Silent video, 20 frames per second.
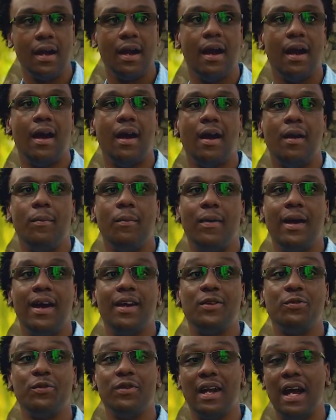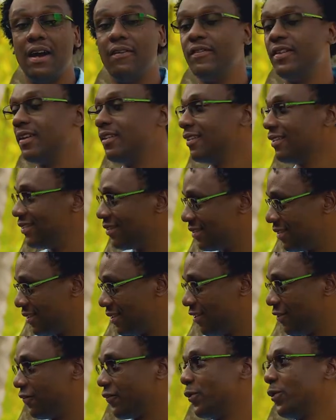And we're having,
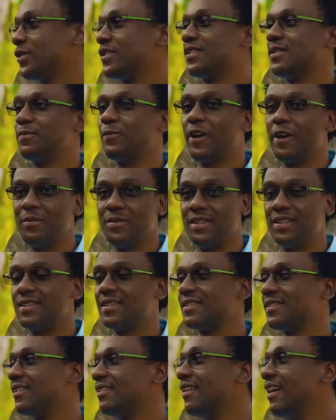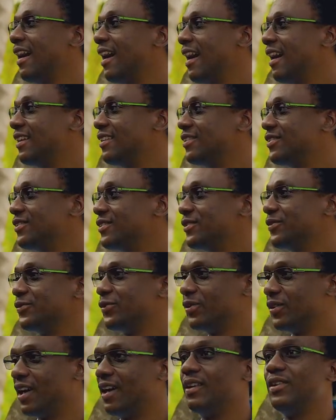of course, the Prime Minister and
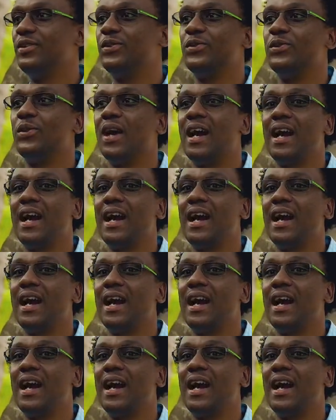Ronaldo